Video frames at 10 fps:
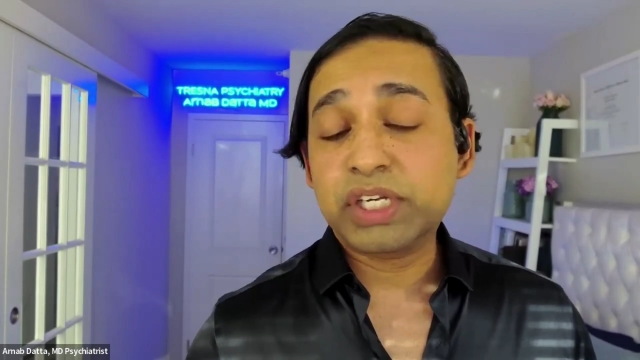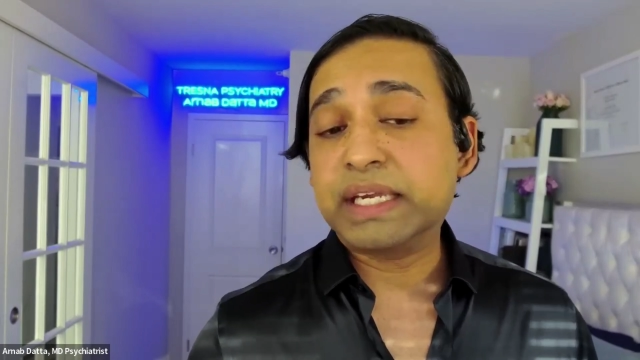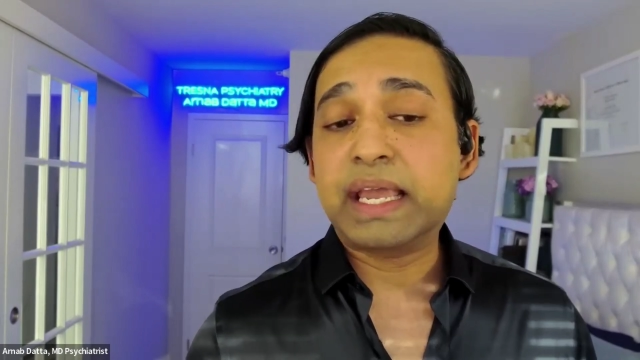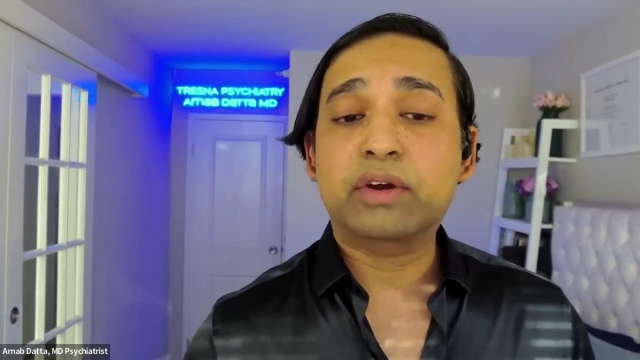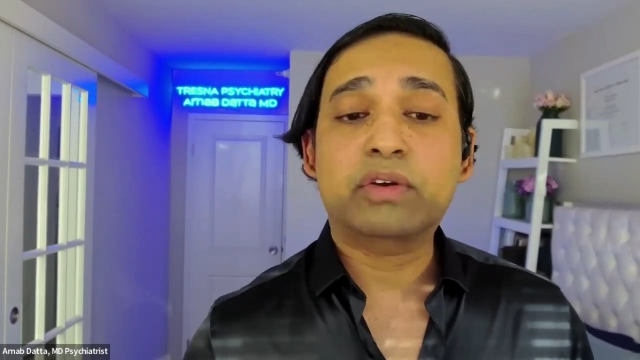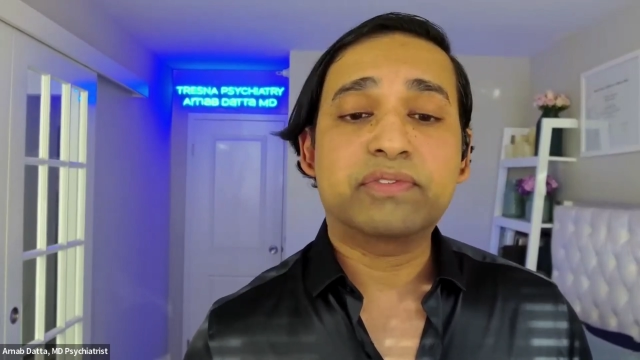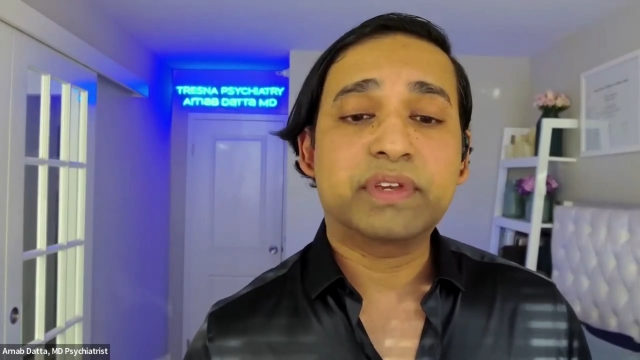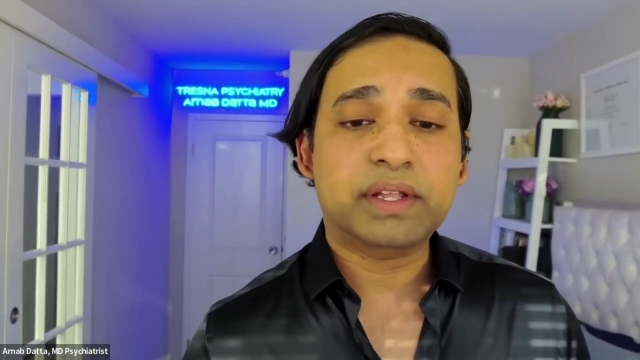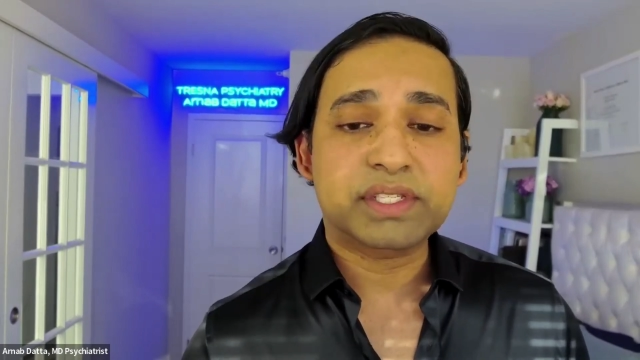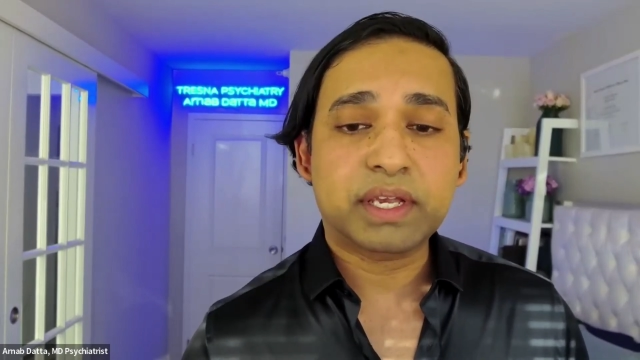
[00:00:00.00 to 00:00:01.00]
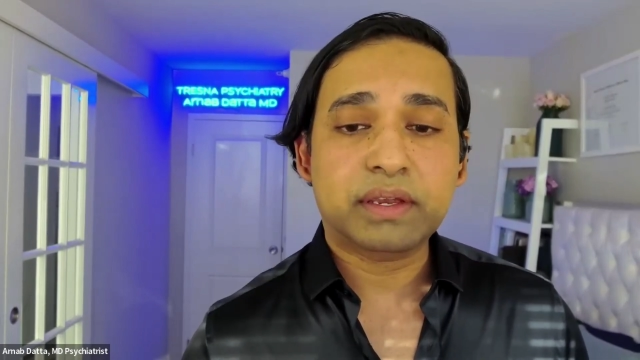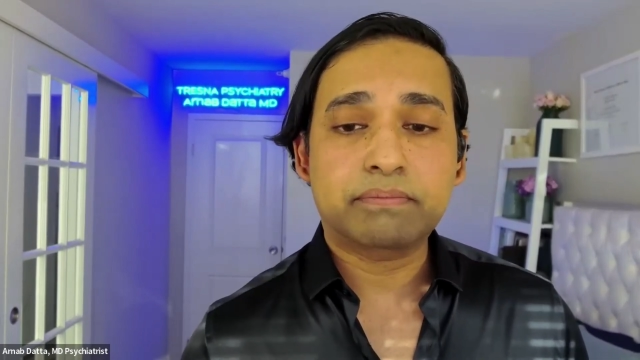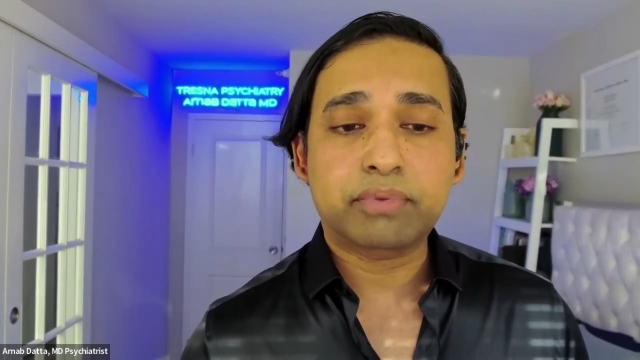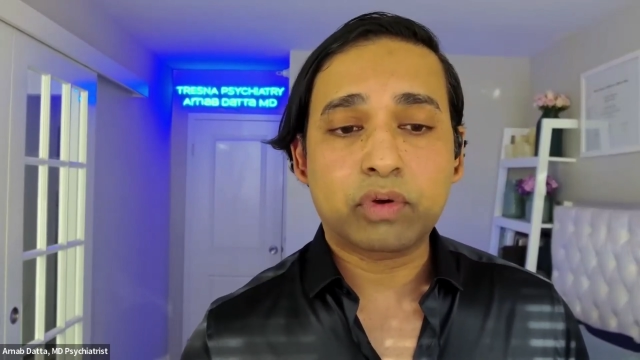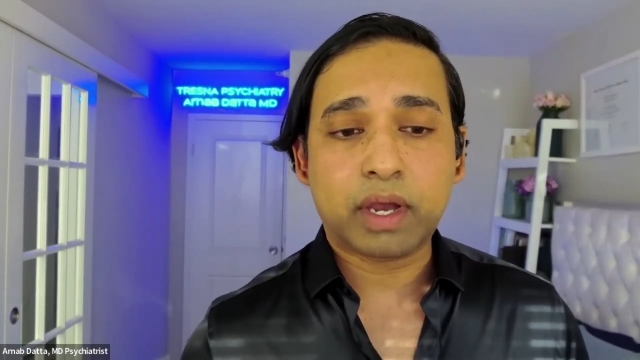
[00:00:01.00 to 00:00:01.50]
she and her
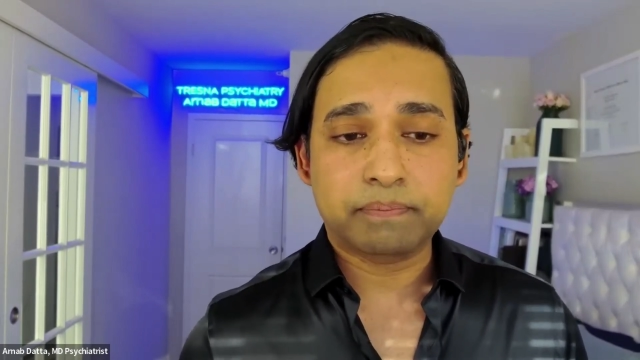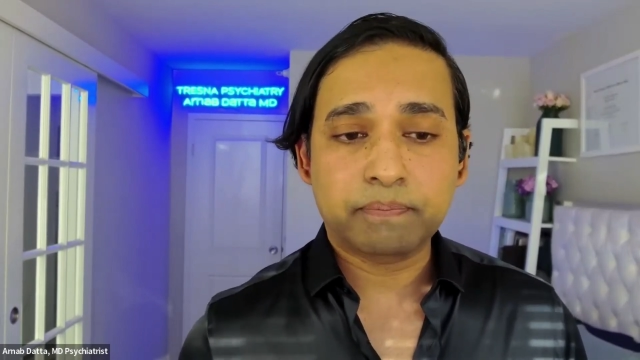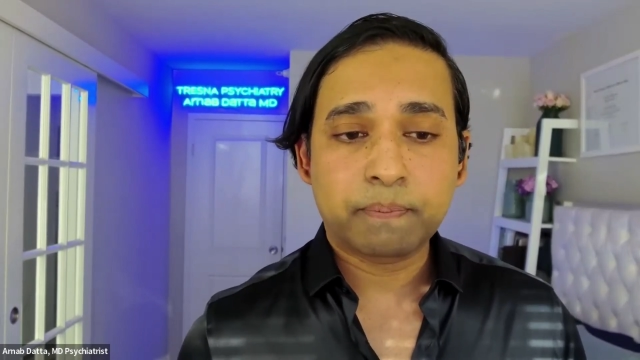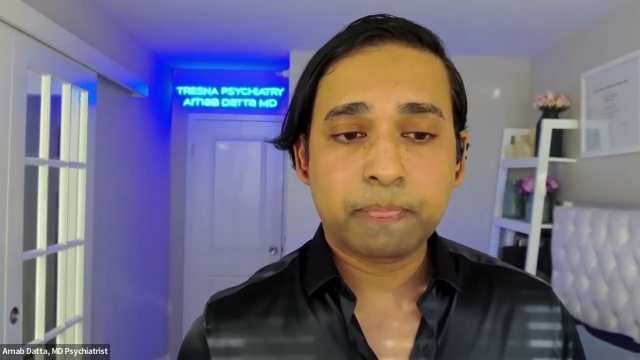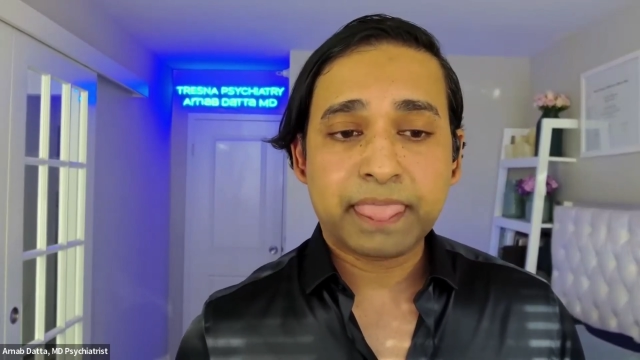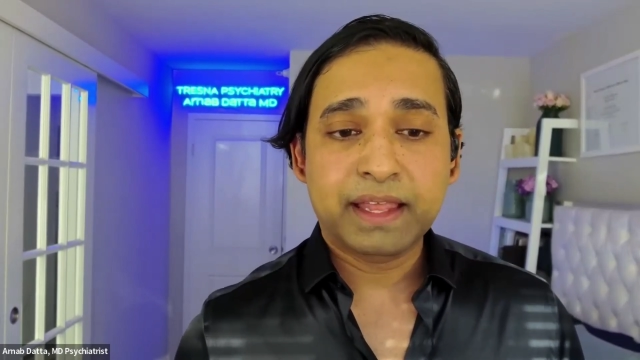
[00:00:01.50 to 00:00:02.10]
fiance broke up.